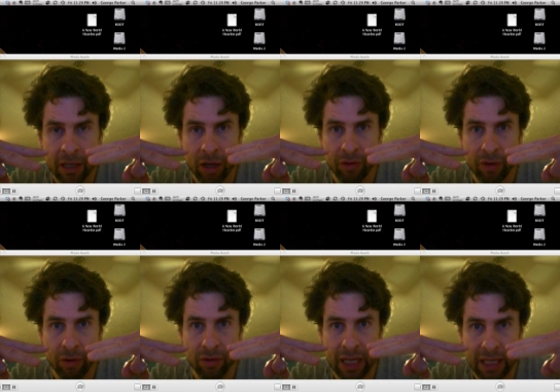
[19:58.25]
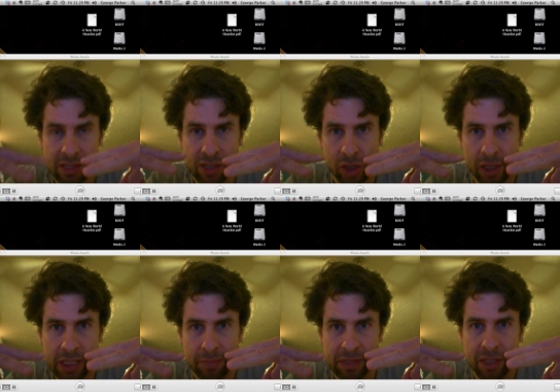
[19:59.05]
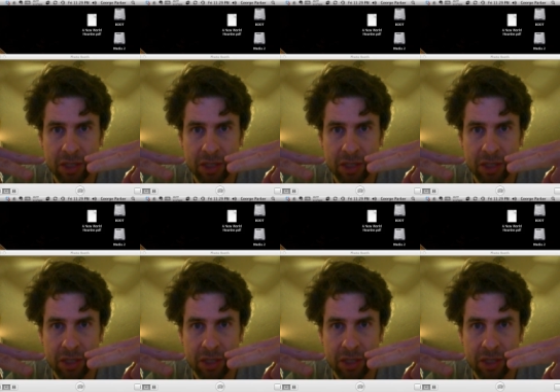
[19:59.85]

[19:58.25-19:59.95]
although it is a juxtaposition